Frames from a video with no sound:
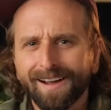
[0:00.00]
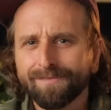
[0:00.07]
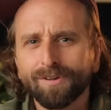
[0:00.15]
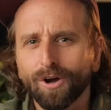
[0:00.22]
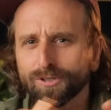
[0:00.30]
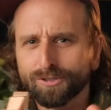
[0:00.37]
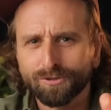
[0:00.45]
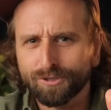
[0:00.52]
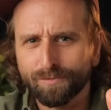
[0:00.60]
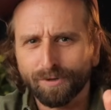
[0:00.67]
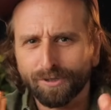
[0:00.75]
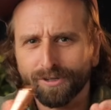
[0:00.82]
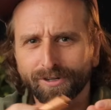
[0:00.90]
I'm also
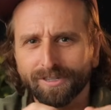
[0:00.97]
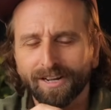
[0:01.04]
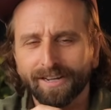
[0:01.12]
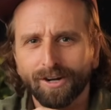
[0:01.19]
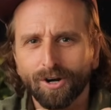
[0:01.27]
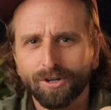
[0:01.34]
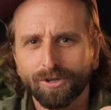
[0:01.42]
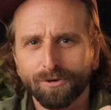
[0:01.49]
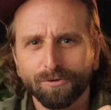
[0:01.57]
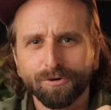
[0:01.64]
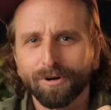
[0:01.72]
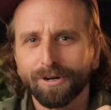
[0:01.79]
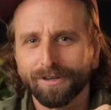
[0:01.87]
super curious. Like,
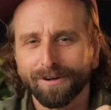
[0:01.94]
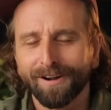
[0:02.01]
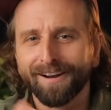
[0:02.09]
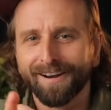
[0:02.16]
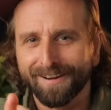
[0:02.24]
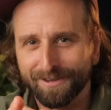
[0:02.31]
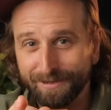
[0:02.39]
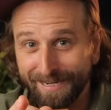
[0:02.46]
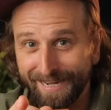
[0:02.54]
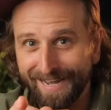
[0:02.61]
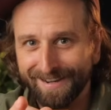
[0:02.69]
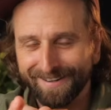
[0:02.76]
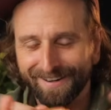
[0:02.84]
who are you? Are you a
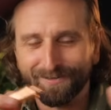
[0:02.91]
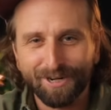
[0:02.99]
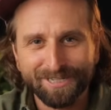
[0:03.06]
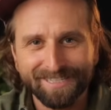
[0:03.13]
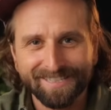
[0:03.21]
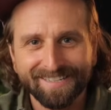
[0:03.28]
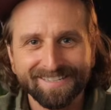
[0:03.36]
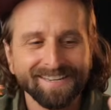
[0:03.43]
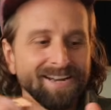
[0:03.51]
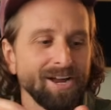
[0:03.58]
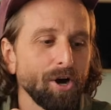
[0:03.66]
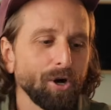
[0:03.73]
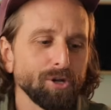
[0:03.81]
dad watching this?
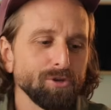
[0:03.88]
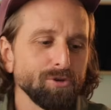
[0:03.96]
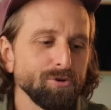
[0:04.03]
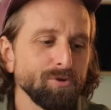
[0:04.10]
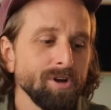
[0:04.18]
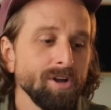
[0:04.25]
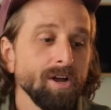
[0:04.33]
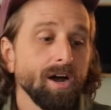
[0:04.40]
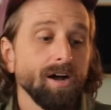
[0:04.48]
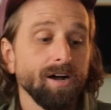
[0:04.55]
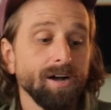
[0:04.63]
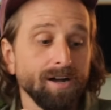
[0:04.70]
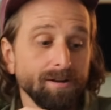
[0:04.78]
Are you
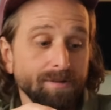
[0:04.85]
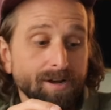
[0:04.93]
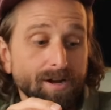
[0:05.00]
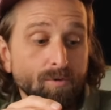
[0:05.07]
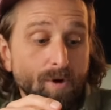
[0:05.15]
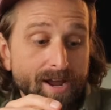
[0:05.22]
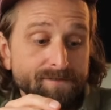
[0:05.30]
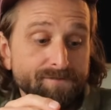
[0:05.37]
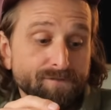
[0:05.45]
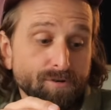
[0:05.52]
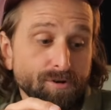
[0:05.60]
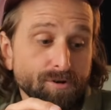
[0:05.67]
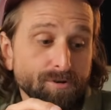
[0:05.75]
a
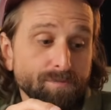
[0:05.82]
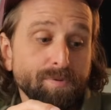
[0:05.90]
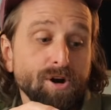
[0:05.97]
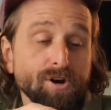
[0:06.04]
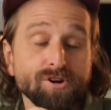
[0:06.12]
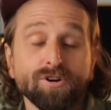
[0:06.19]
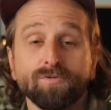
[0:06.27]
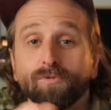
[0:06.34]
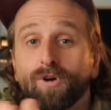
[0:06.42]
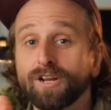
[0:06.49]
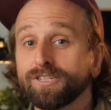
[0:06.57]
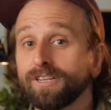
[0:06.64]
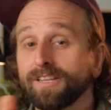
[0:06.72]
wife or partner
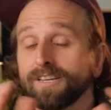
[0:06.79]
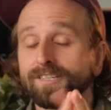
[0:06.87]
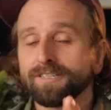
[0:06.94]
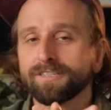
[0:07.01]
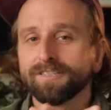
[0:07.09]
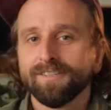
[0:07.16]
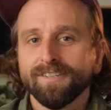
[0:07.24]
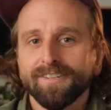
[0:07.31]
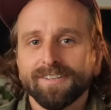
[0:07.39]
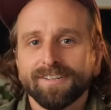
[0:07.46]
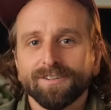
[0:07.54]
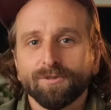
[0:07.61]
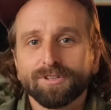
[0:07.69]
watching this
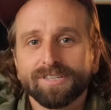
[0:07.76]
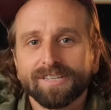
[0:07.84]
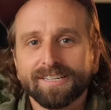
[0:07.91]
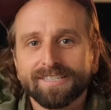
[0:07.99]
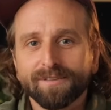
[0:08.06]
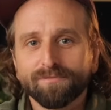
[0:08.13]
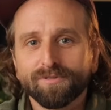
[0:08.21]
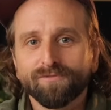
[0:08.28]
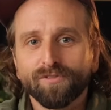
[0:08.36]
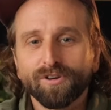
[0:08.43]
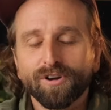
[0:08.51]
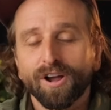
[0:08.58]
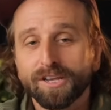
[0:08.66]
who wants to get something
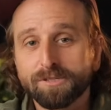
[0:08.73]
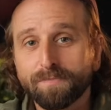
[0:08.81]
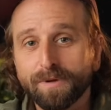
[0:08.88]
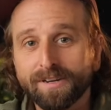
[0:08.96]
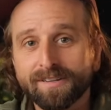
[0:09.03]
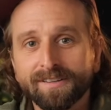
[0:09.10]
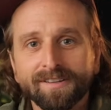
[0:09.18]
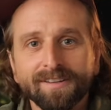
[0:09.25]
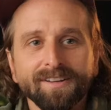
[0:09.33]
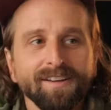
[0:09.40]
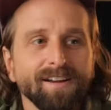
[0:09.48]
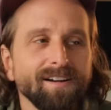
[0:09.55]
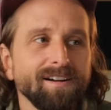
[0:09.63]
for your husband?
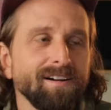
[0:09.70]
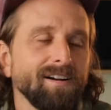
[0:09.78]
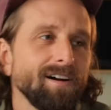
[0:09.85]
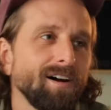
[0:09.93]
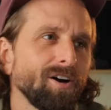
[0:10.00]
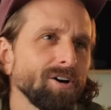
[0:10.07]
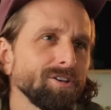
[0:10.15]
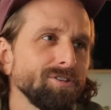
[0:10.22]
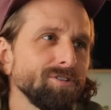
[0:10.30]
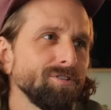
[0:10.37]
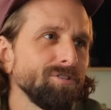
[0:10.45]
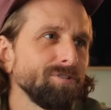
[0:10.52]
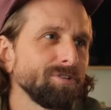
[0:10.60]
Are
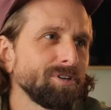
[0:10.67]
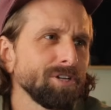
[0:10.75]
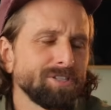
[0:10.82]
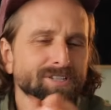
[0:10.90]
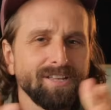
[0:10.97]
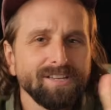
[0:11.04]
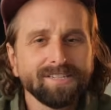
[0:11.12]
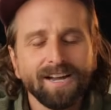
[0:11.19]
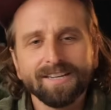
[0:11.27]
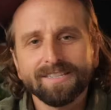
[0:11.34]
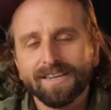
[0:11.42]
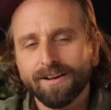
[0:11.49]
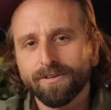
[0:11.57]
you, because these
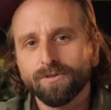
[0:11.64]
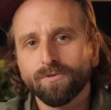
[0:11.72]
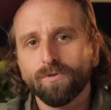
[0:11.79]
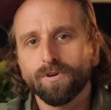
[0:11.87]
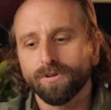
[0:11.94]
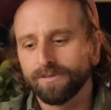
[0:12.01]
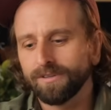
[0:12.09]
guys carry the world.